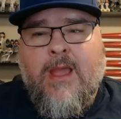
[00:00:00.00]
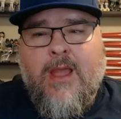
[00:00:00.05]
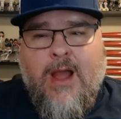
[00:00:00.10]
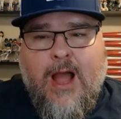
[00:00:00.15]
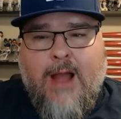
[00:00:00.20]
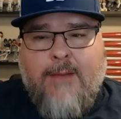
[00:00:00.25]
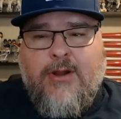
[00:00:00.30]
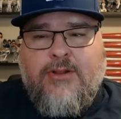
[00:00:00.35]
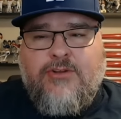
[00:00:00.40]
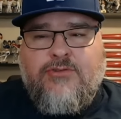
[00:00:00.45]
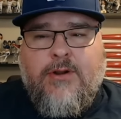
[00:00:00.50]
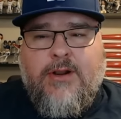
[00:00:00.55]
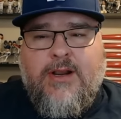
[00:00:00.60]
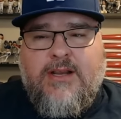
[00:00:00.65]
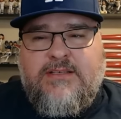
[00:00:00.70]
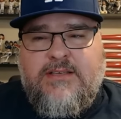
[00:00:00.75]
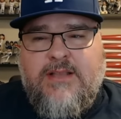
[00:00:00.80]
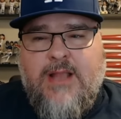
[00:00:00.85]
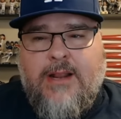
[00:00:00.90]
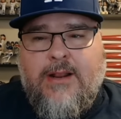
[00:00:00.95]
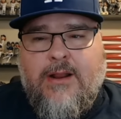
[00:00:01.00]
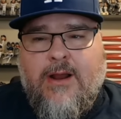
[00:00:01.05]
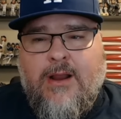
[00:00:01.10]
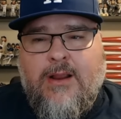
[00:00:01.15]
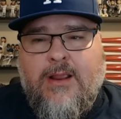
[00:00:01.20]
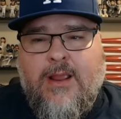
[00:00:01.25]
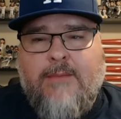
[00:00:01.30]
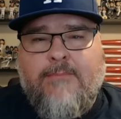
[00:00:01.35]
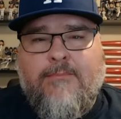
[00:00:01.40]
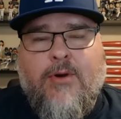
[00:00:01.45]
I'm on Twitter at
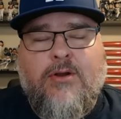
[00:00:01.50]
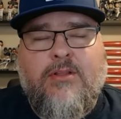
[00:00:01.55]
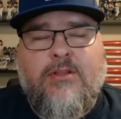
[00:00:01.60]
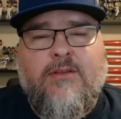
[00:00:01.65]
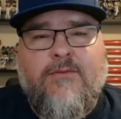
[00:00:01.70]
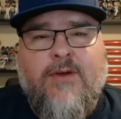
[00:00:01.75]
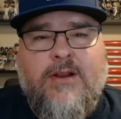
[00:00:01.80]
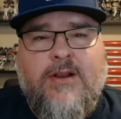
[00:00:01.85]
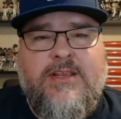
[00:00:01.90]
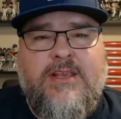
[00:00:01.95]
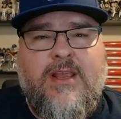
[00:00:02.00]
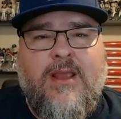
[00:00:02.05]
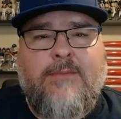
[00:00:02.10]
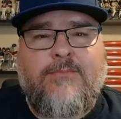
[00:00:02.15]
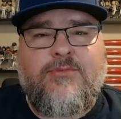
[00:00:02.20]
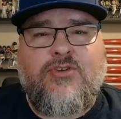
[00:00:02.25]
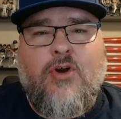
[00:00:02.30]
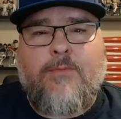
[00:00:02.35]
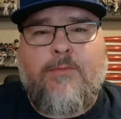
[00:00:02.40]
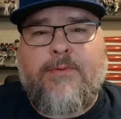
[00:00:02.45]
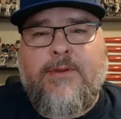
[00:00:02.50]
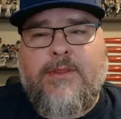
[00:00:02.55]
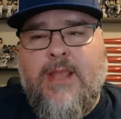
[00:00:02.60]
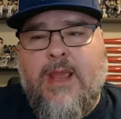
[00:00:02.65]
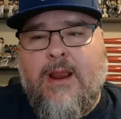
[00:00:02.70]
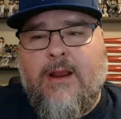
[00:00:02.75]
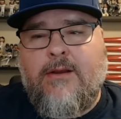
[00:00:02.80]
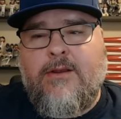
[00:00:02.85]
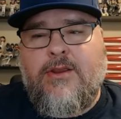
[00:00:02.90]
Snydog, and both of our DMs are open there.